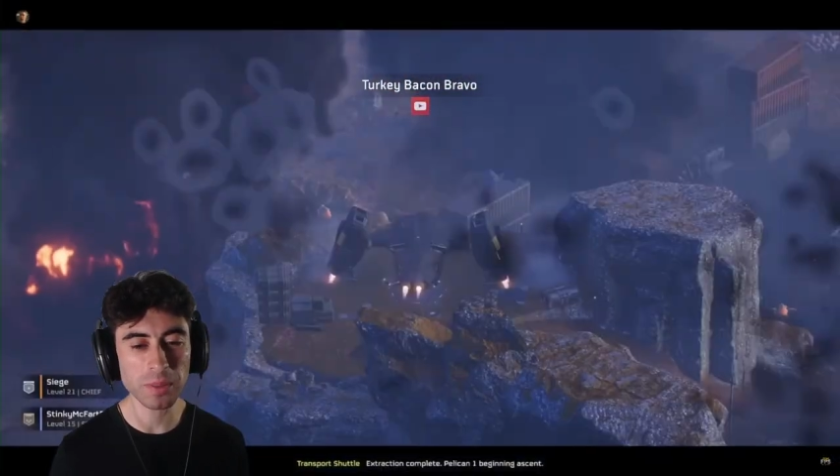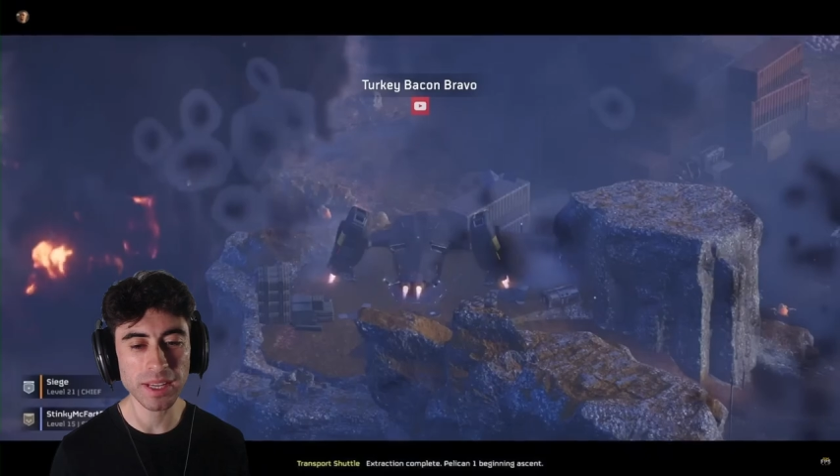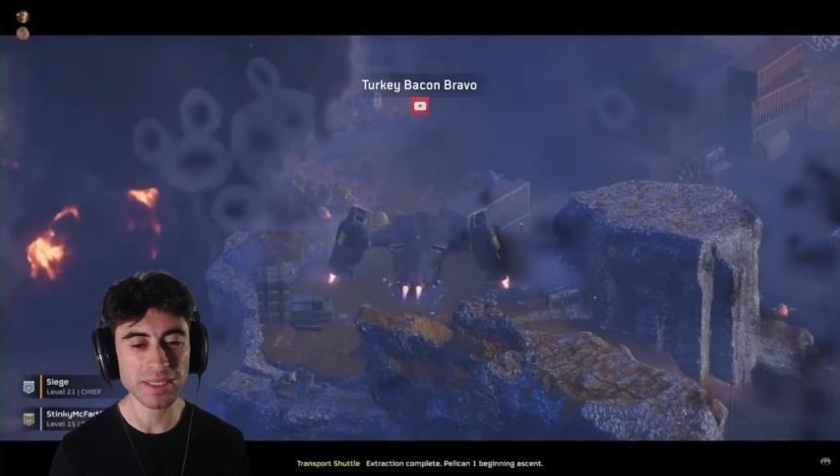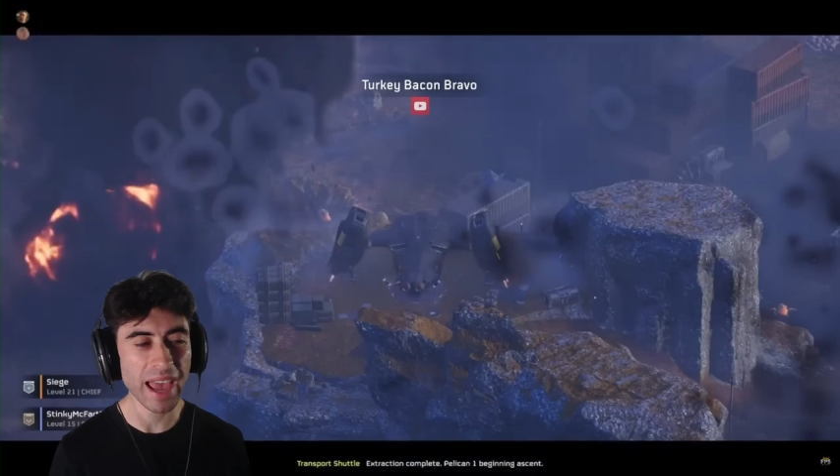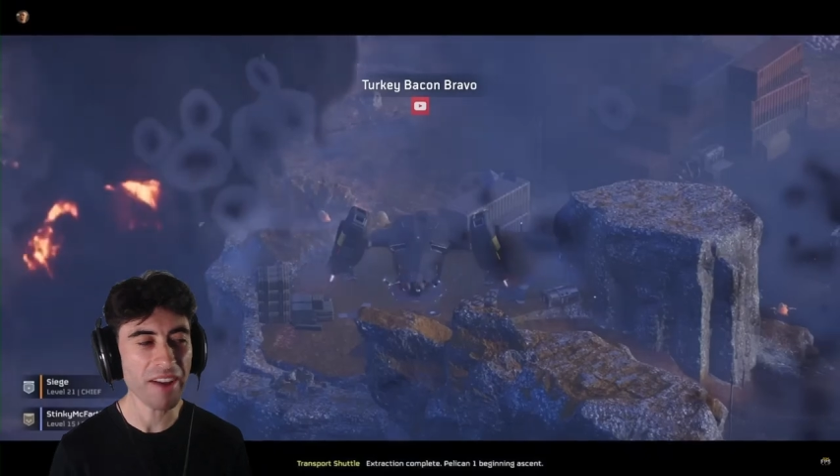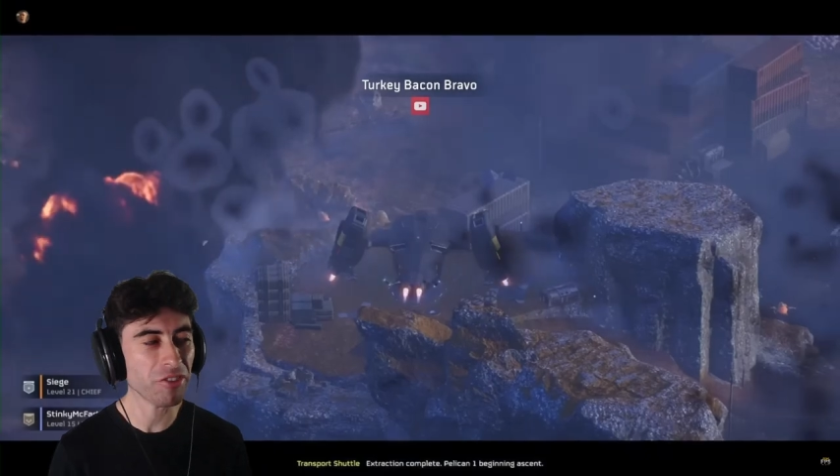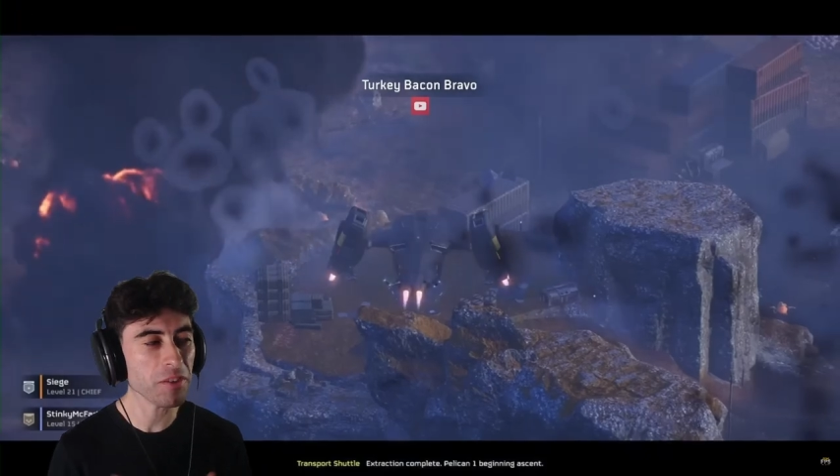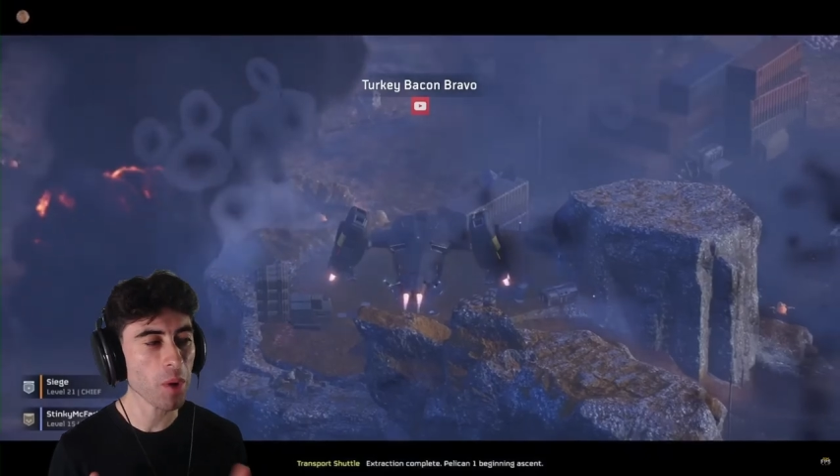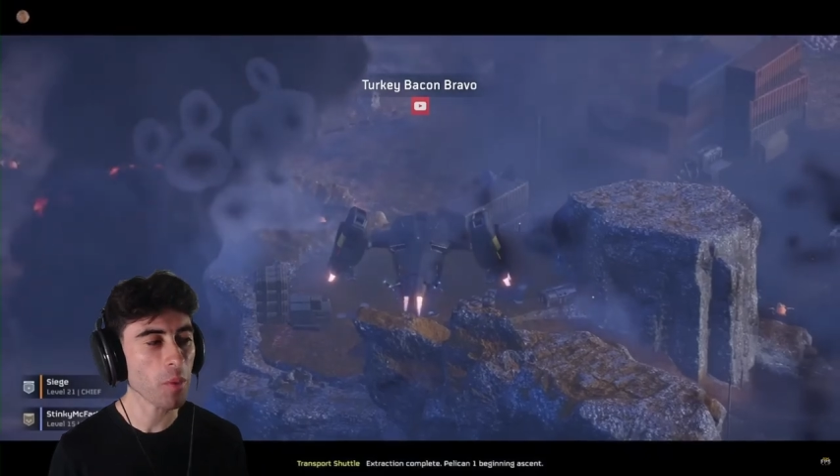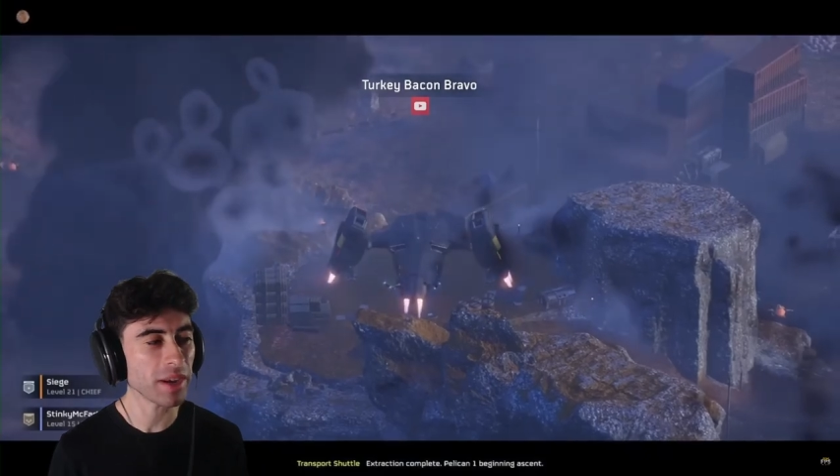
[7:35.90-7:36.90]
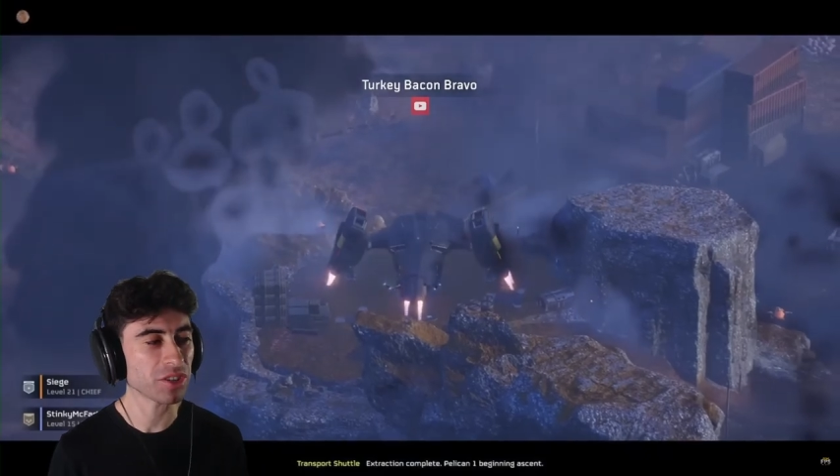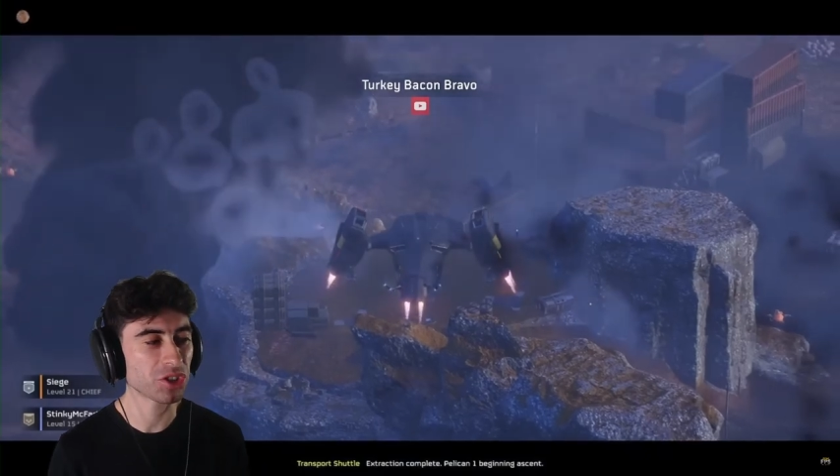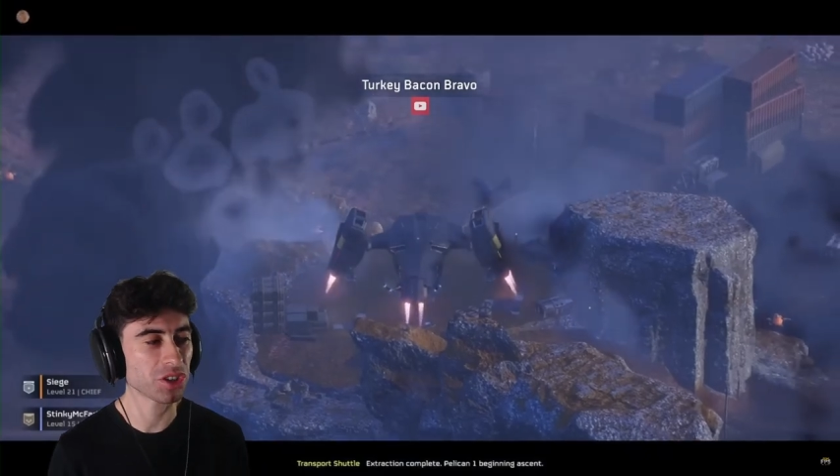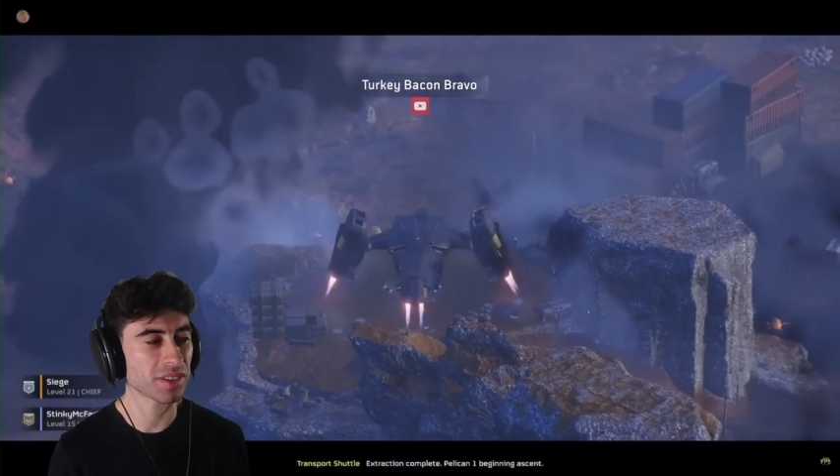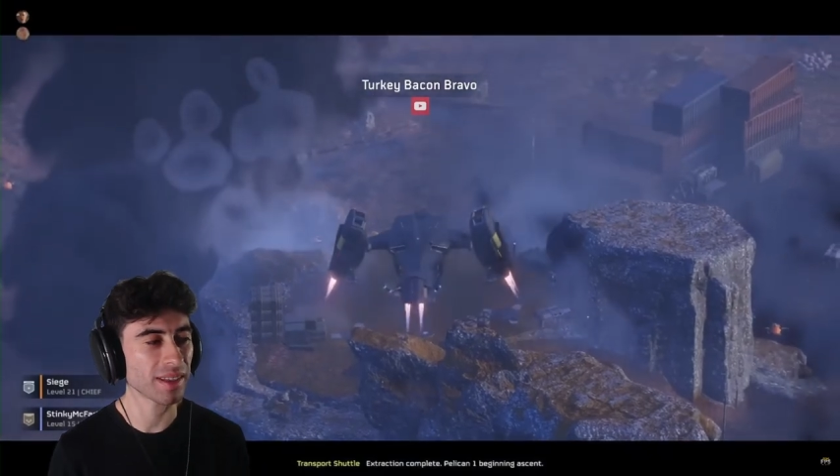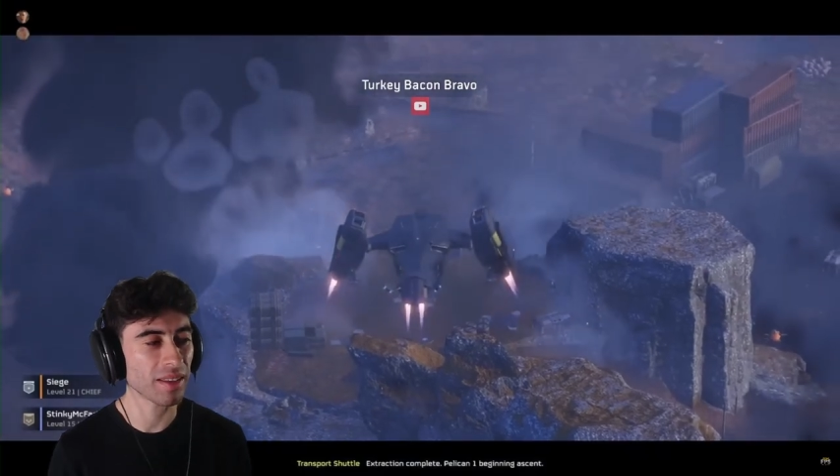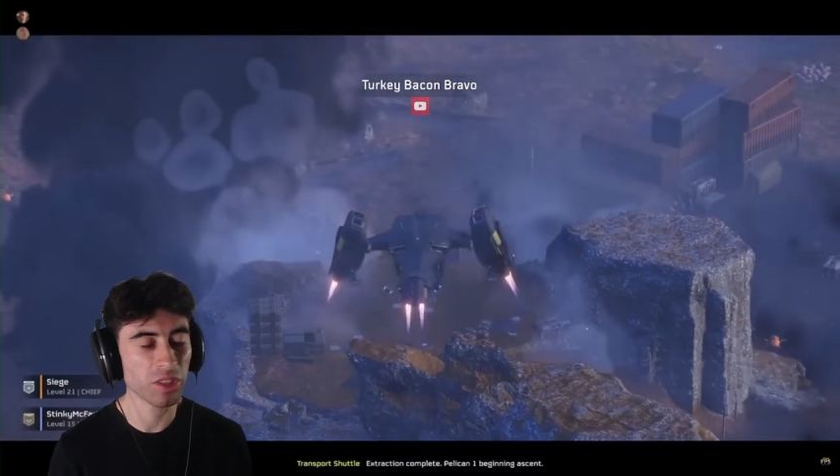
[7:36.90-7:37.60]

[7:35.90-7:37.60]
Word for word: because every moment is just